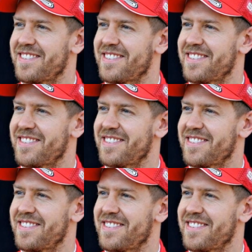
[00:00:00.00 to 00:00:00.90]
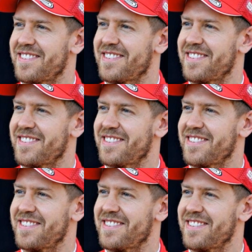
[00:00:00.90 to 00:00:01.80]

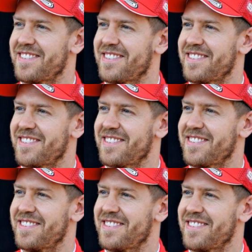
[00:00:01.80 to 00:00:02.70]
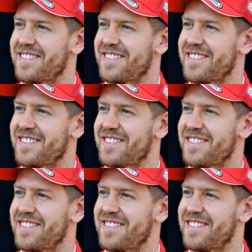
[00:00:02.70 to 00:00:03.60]

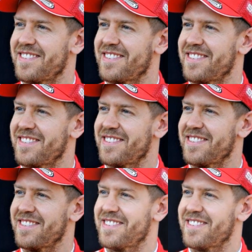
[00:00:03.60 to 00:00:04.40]
(silence)